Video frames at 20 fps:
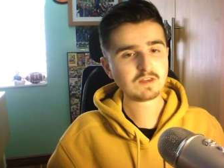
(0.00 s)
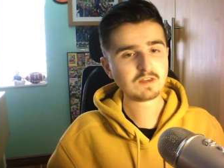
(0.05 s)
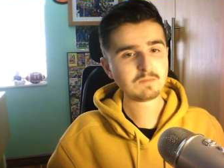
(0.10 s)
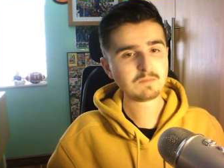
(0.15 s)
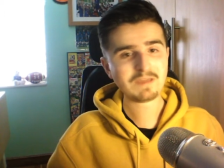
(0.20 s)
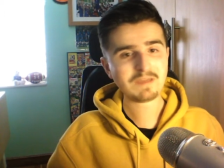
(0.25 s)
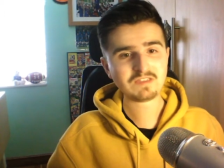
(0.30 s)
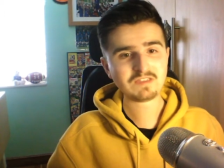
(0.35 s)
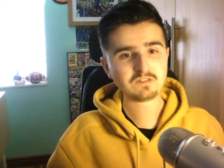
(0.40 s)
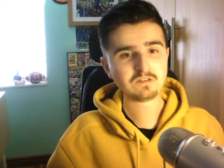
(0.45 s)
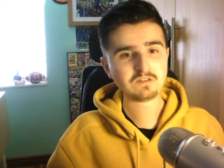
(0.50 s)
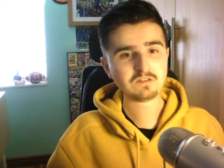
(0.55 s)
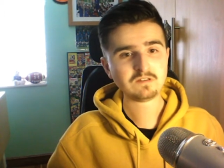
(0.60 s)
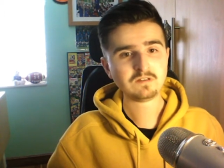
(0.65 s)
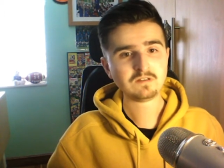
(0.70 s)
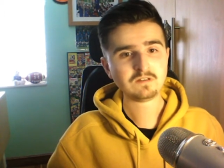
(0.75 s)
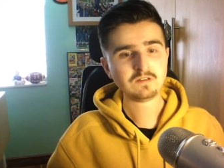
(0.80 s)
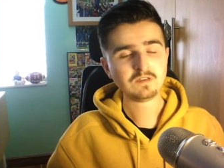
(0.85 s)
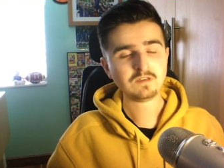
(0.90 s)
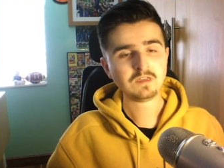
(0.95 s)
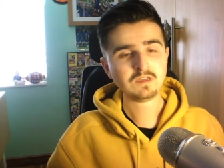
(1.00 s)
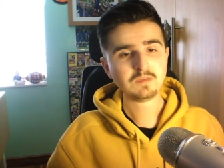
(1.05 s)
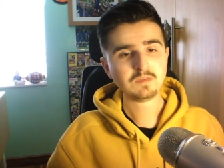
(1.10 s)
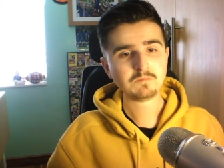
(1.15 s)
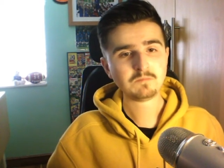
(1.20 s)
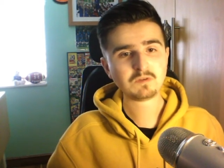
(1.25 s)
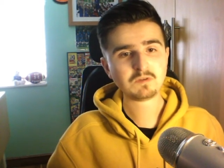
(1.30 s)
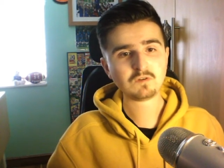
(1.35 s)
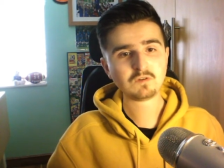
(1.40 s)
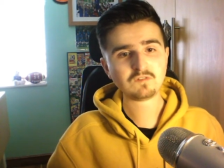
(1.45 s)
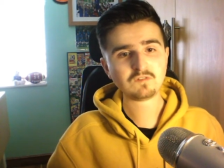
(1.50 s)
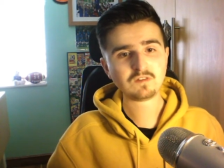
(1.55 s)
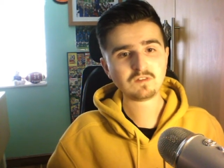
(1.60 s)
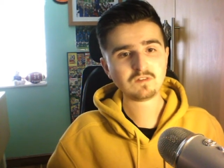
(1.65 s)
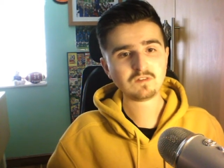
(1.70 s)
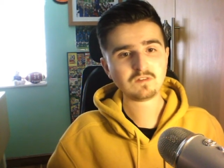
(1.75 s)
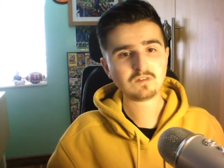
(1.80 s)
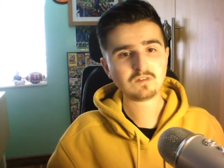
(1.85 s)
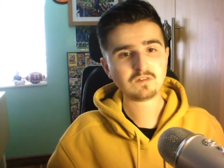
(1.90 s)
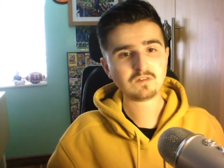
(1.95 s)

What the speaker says: matter, because it